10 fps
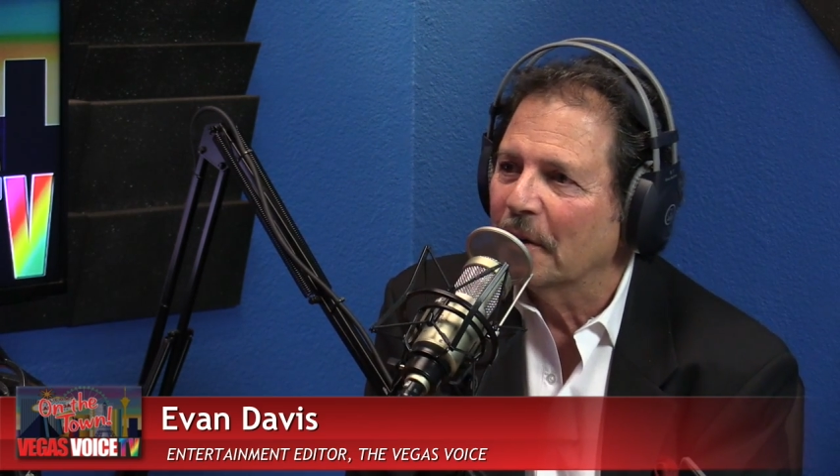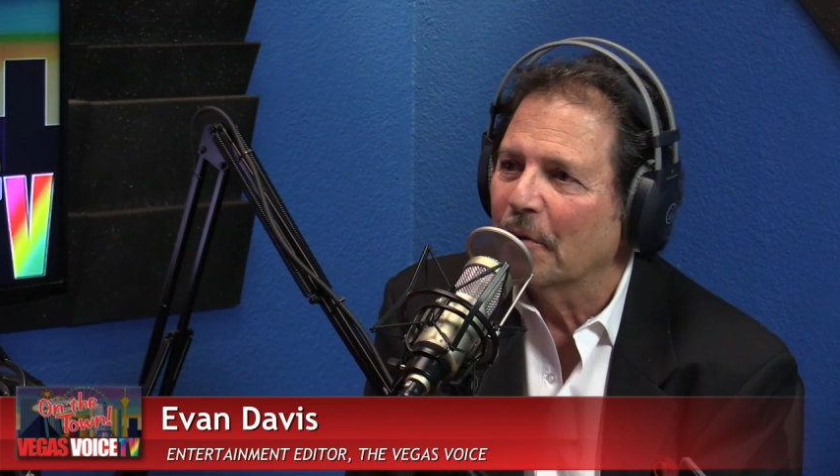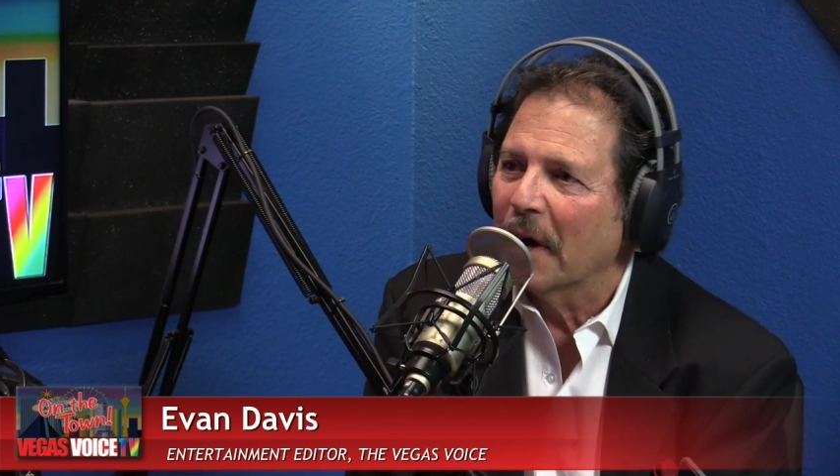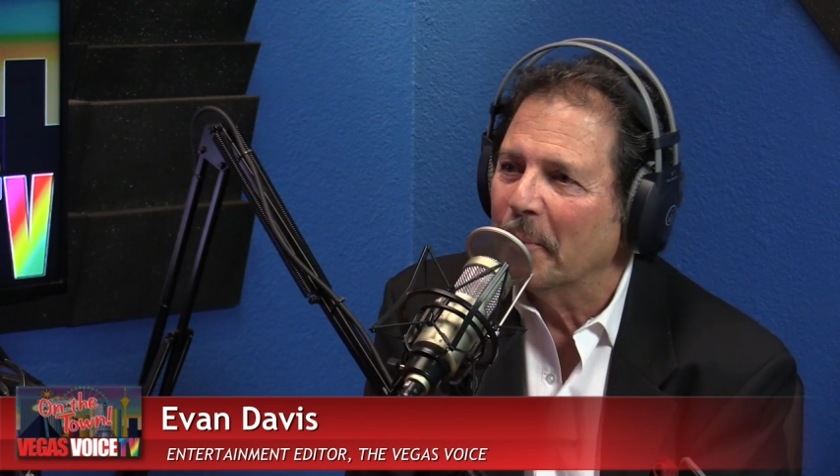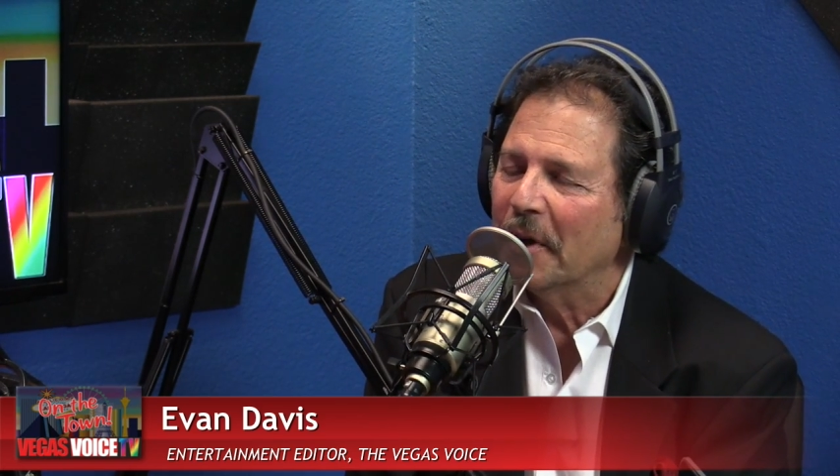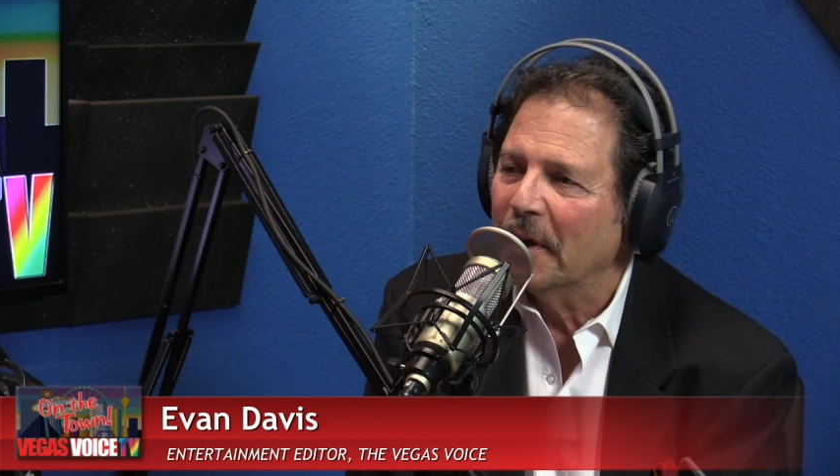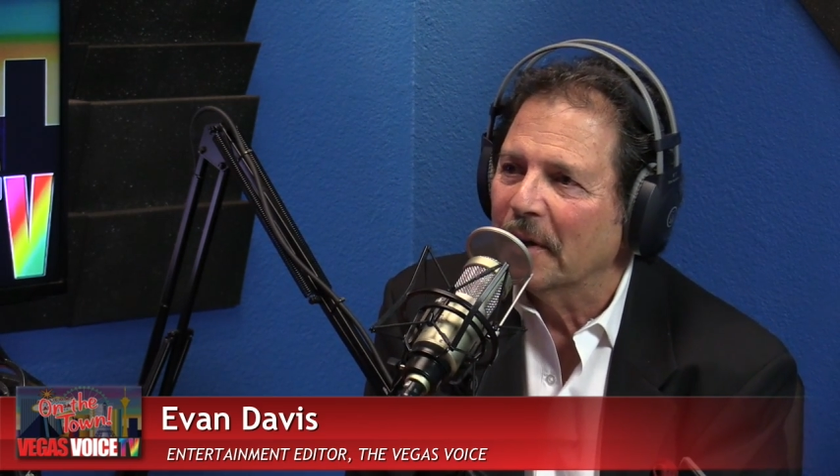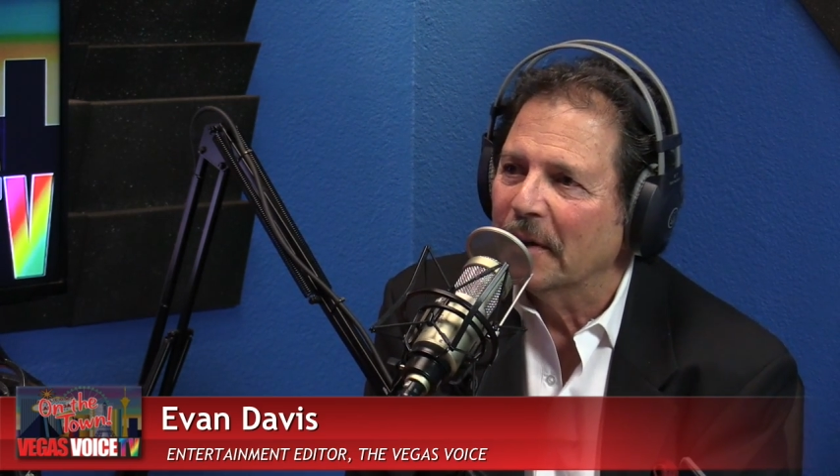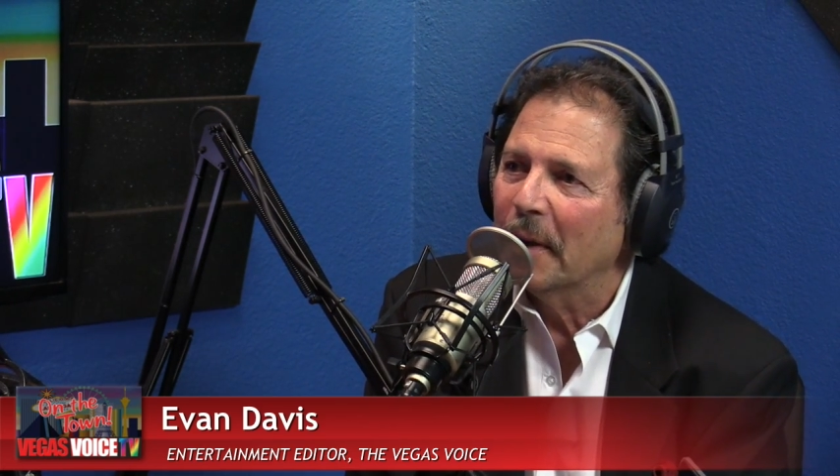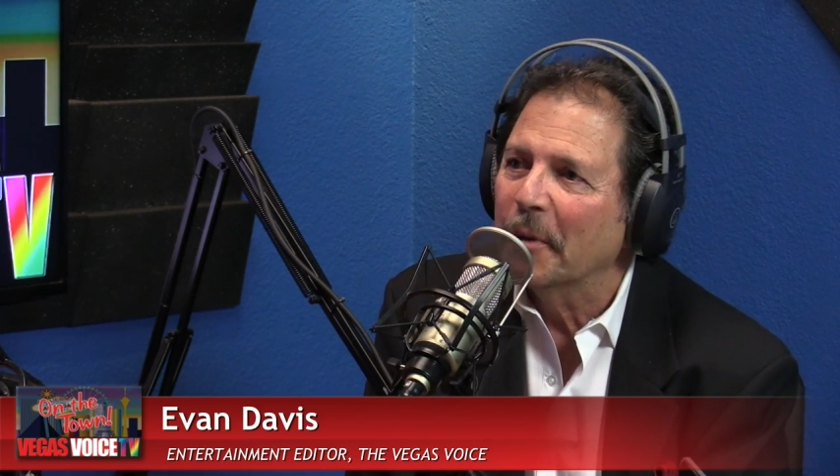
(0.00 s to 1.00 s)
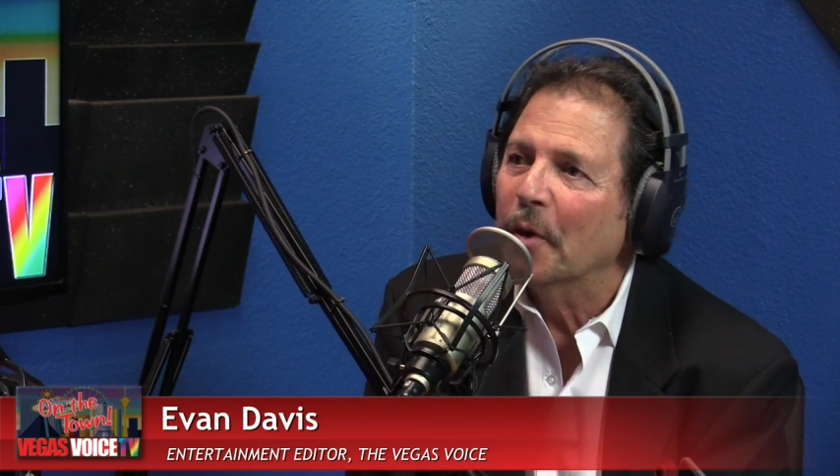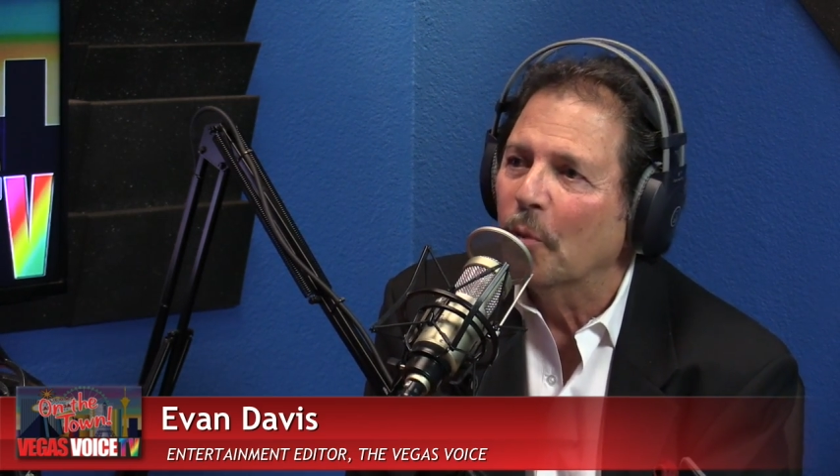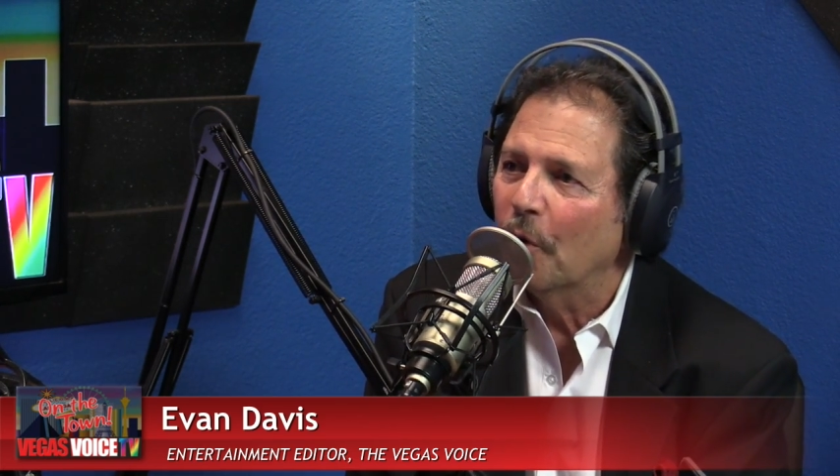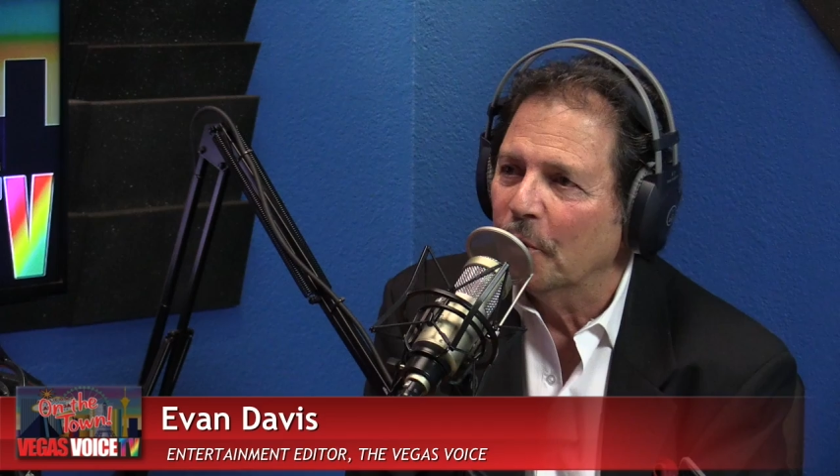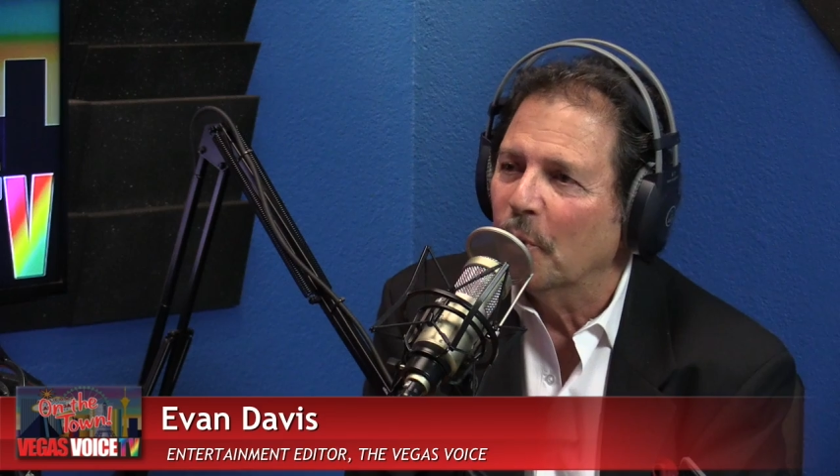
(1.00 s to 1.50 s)
Grammy and Emmy
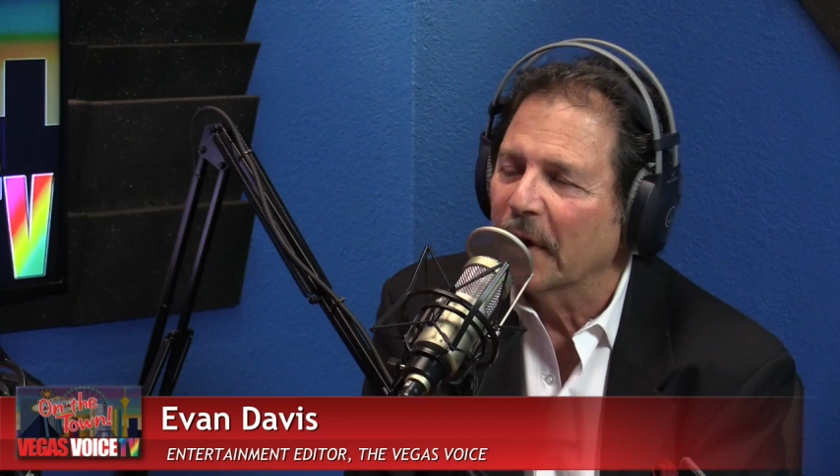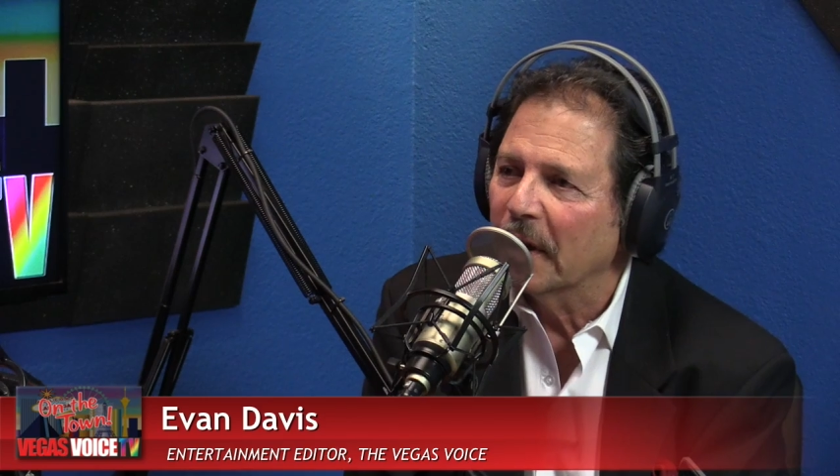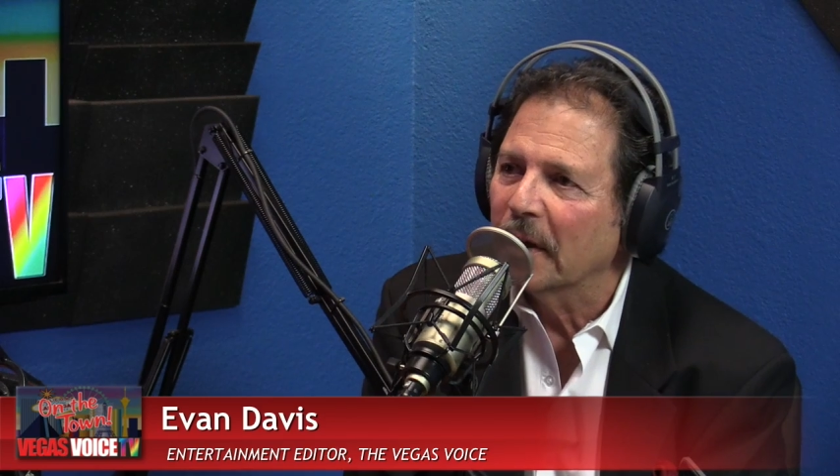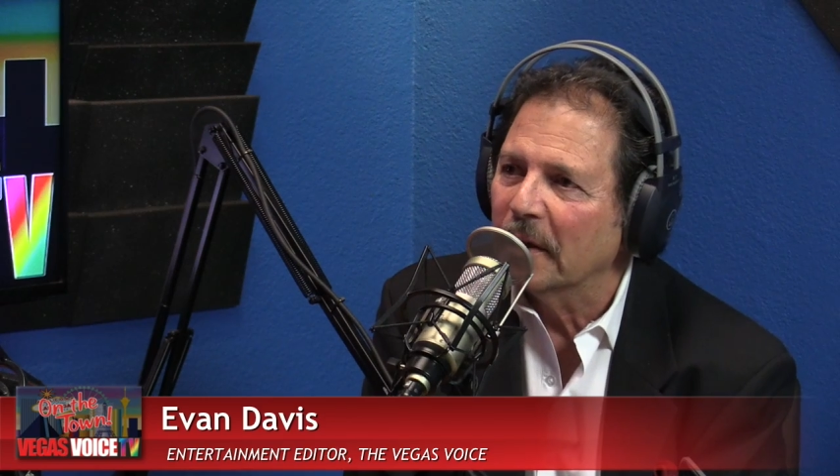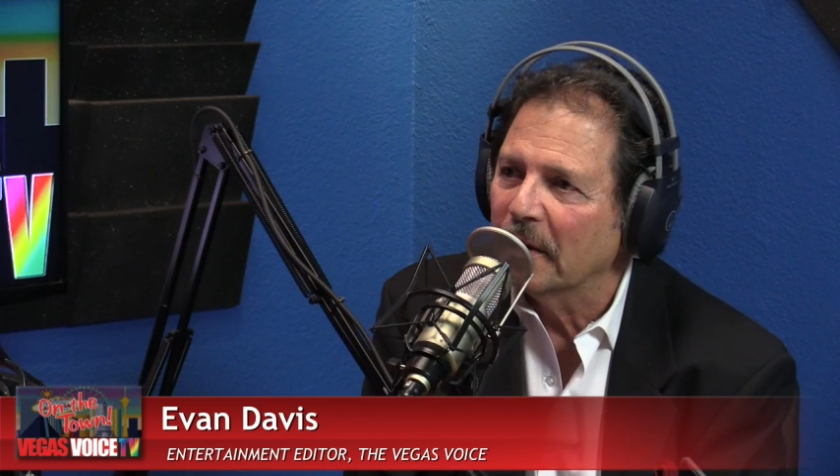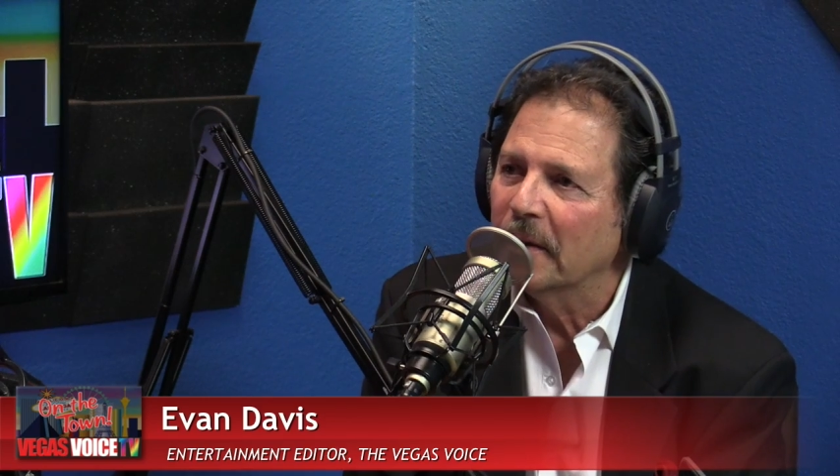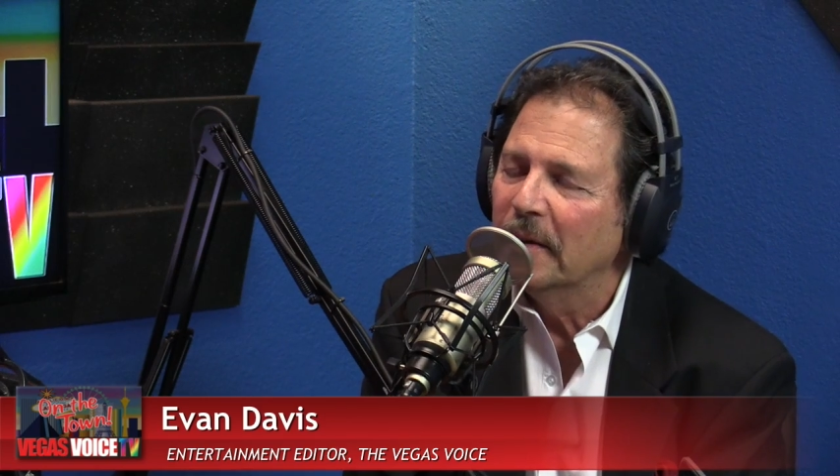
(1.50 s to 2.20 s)
award-winning